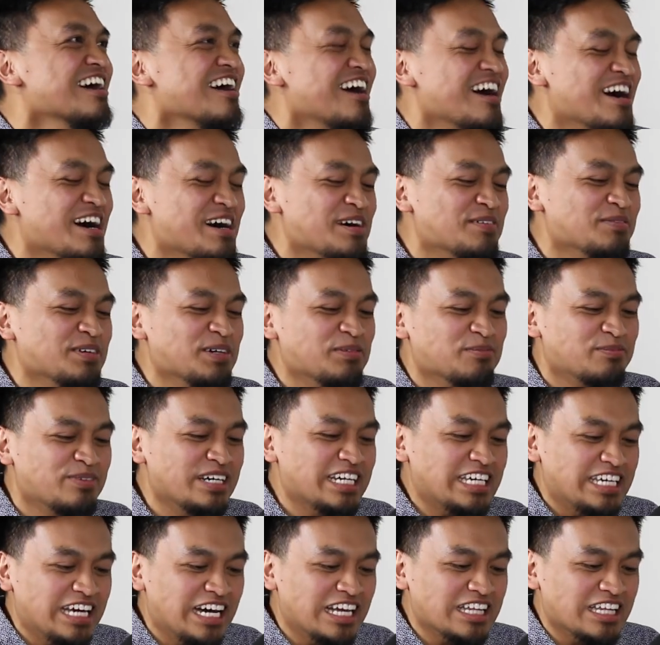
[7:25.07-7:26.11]
Um,
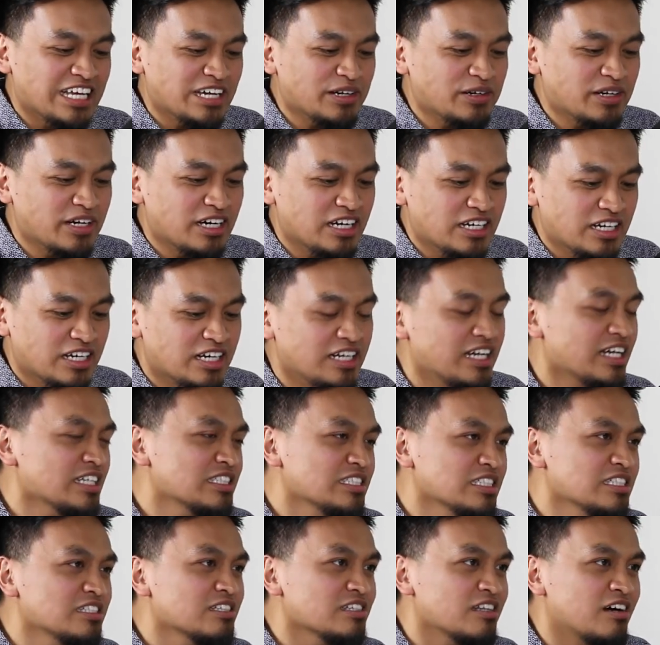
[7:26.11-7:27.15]
but yeah, like
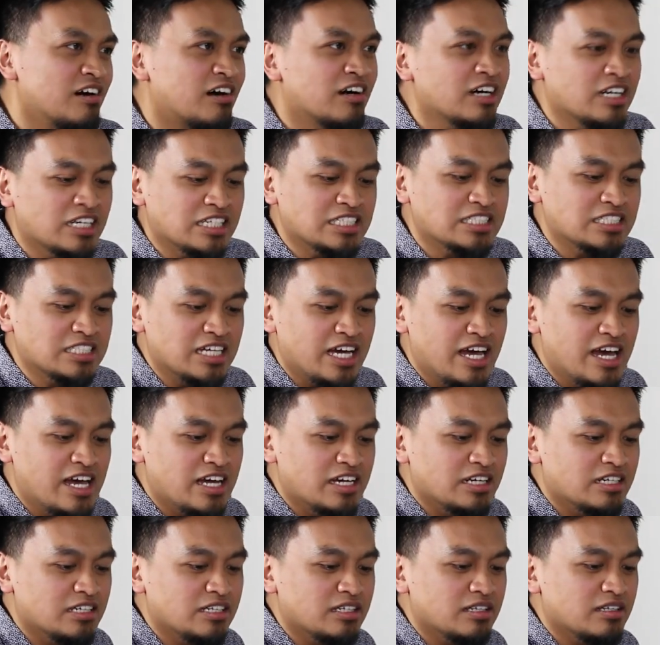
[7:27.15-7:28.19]
connecting to the artist
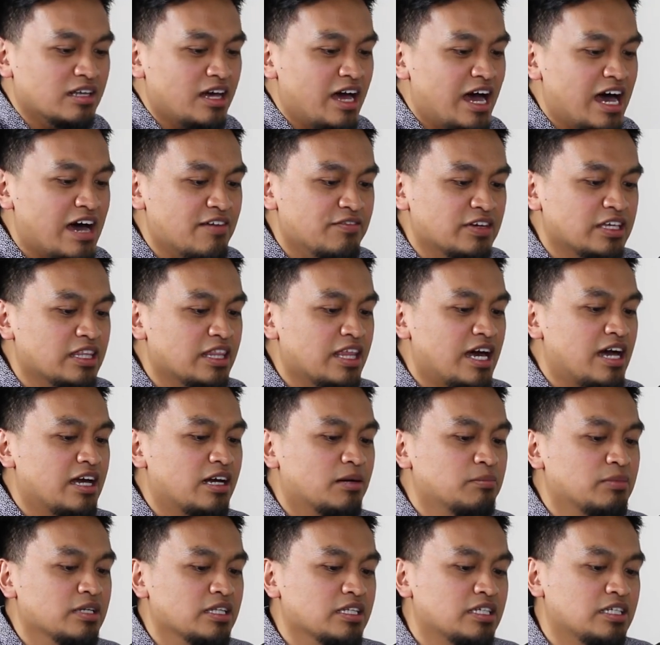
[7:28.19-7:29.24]
and having that
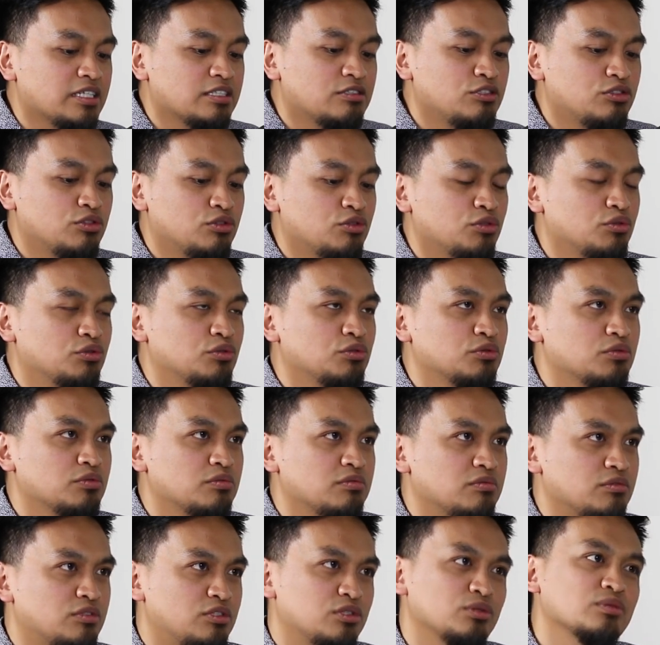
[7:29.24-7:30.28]
ability to
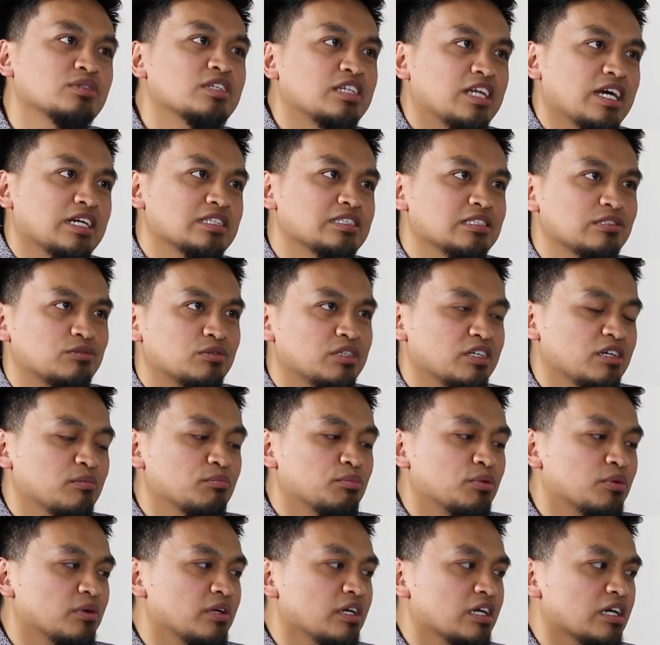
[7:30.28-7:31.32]
do the dance is really
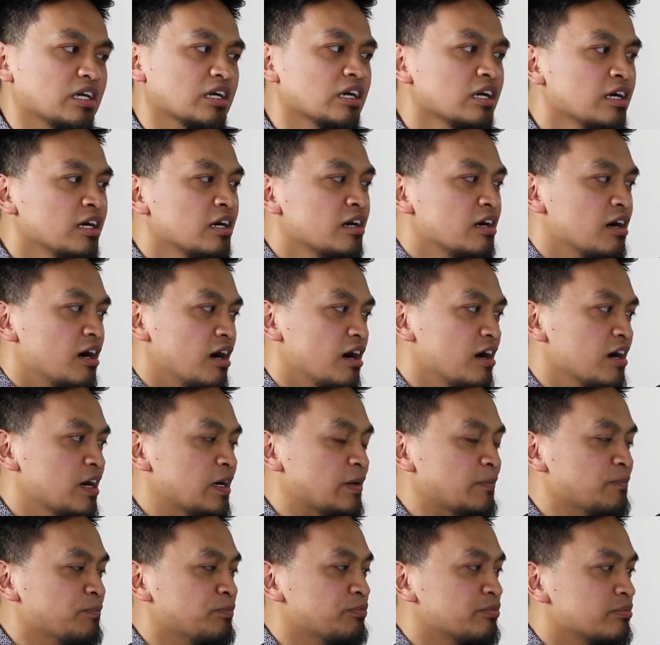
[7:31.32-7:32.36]
important.
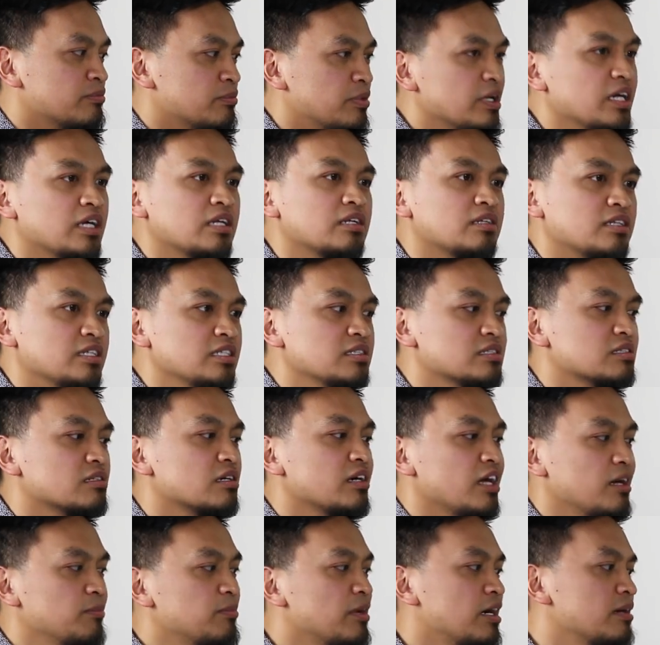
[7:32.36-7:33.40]
Um, but these
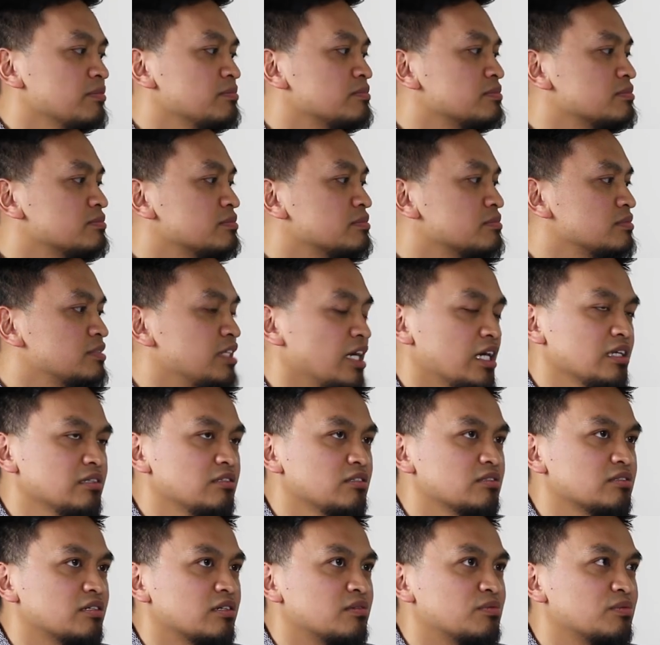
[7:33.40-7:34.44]
K-pop
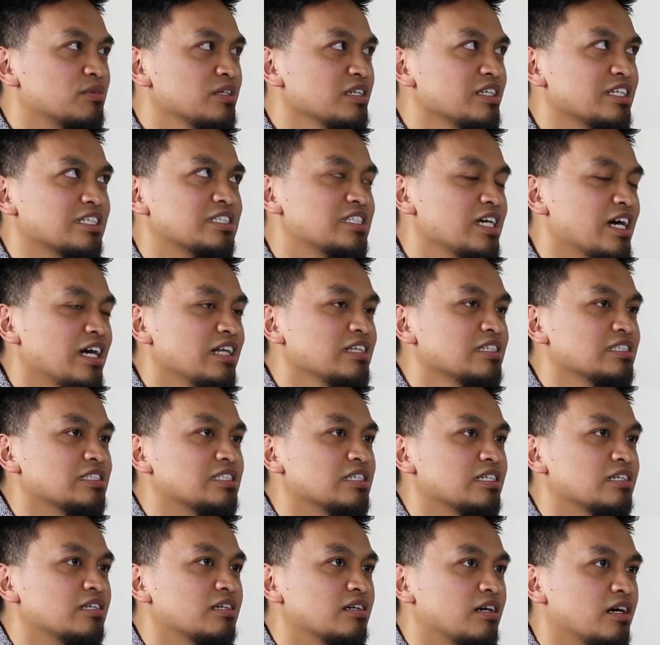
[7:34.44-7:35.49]
dancers are really
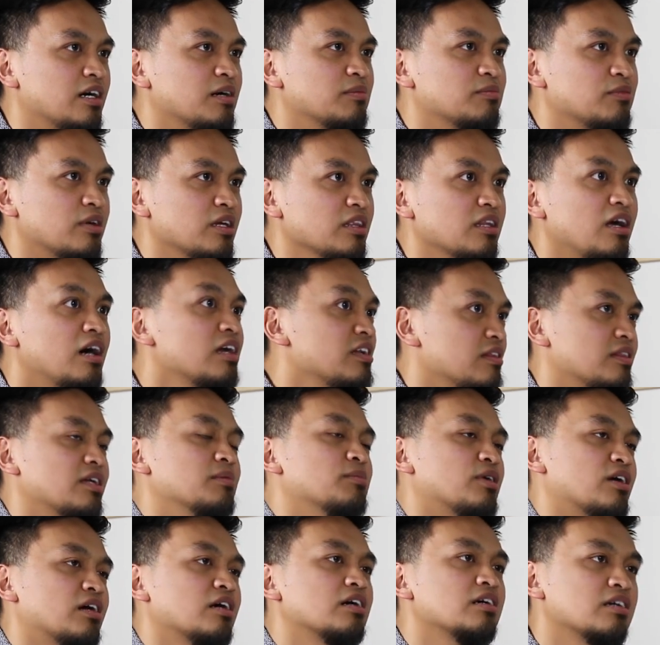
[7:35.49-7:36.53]
talented. Um, a lot of
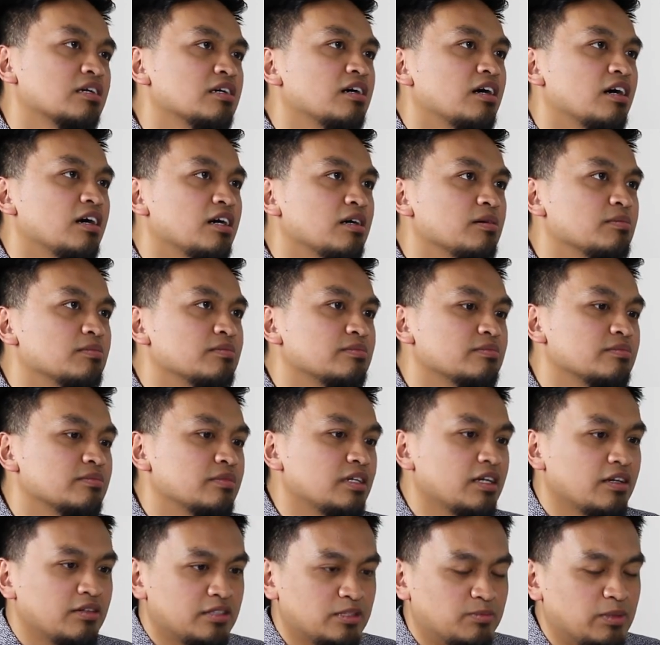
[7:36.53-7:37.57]
them are, um,
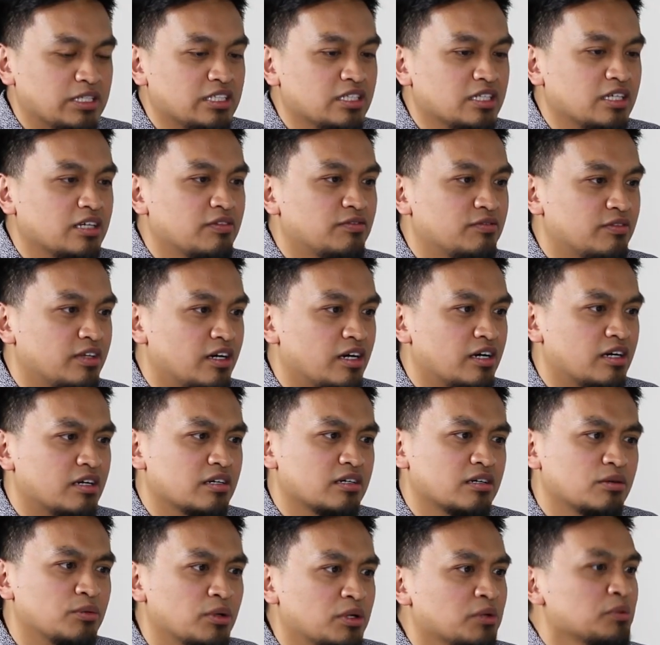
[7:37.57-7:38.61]
mm-hmm. especially if
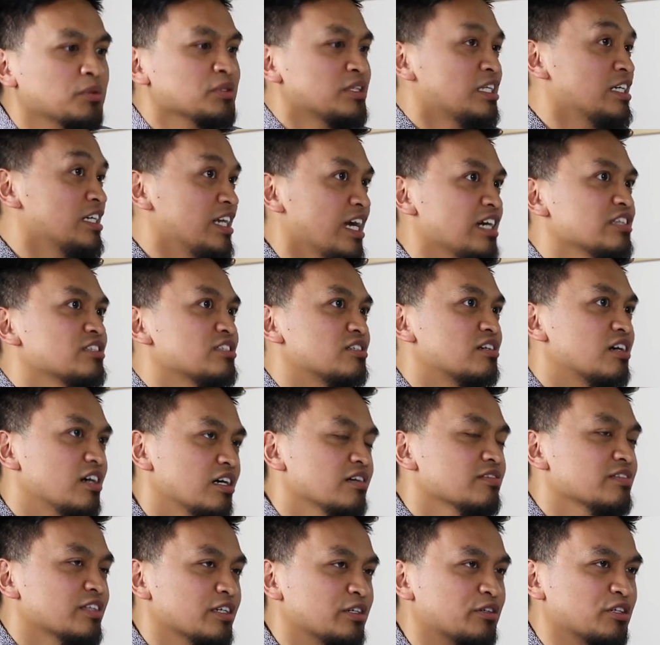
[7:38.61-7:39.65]
they're quote unquote the dancer
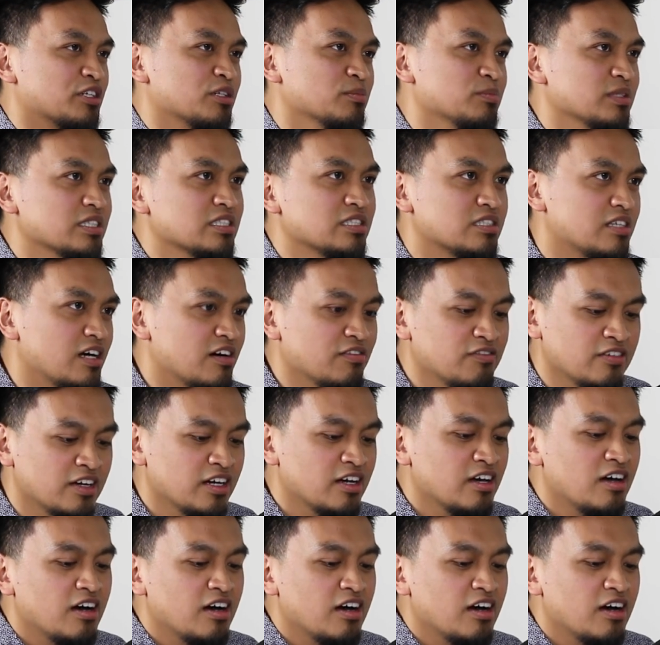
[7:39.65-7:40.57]
of the group and stuff.